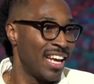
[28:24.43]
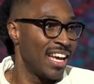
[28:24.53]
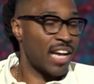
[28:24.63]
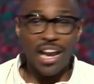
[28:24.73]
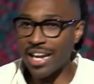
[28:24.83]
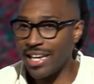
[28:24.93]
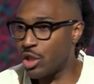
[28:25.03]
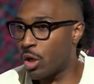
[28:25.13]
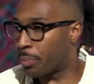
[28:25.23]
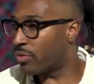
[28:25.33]
God, I need
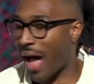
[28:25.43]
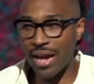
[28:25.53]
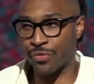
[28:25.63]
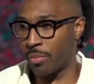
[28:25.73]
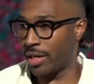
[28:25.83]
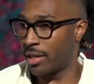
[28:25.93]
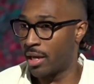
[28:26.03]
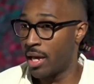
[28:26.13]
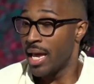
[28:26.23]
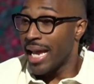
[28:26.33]
you to provide for me."
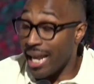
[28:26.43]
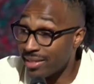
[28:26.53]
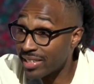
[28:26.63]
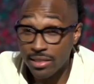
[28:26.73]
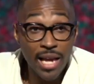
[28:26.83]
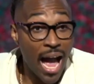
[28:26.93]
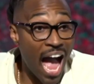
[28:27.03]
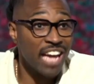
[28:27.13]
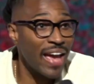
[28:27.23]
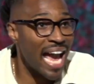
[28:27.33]
And he says, "Yeah,
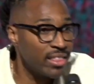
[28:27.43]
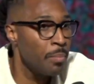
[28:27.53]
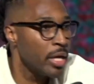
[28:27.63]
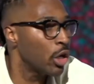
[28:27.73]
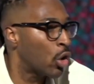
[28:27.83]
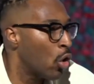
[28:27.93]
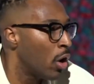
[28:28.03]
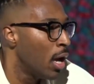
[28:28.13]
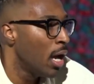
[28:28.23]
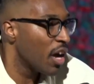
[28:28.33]
I've had the miracle
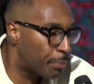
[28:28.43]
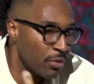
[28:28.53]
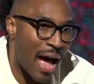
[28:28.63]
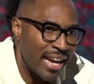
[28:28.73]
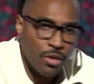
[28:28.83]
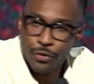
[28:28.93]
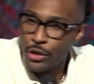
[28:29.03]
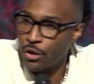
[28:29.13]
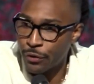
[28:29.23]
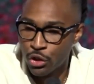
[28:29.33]
of providing for
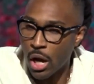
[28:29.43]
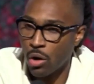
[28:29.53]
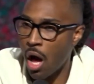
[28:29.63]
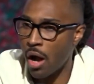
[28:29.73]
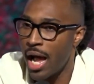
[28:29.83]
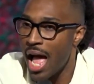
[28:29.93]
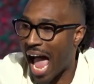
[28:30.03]
you for so long.